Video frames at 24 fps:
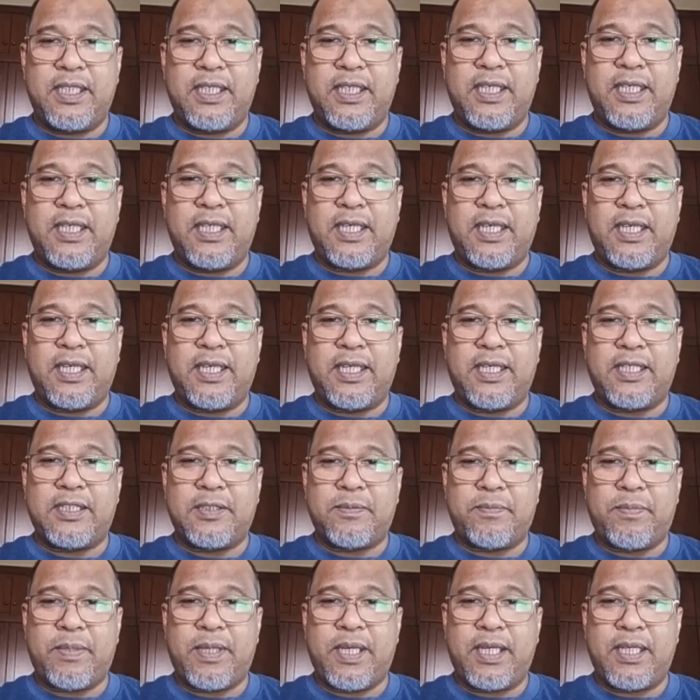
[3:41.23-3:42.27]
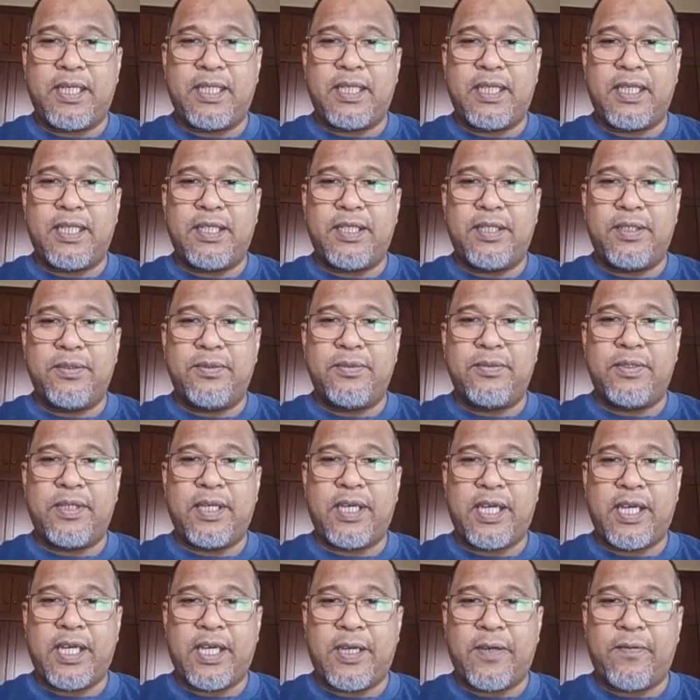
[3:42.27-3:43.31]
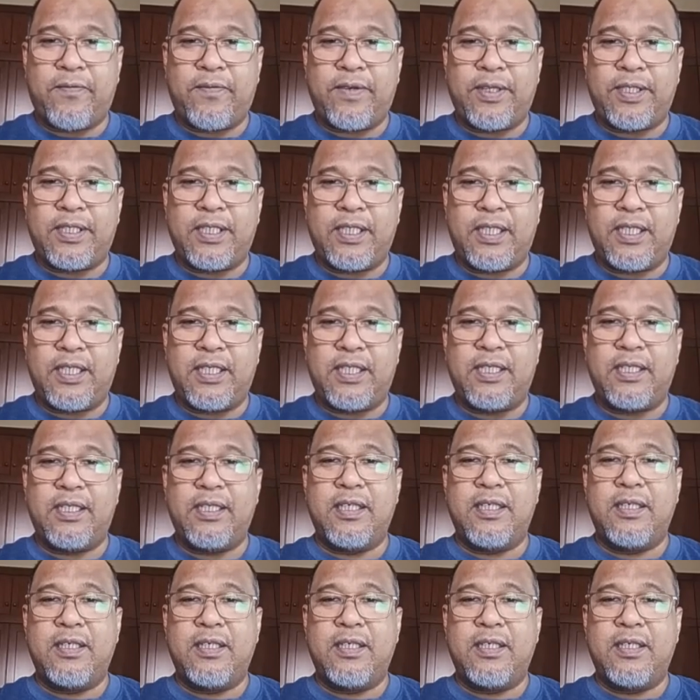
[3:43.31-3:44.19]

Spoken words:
and I expect that you have actually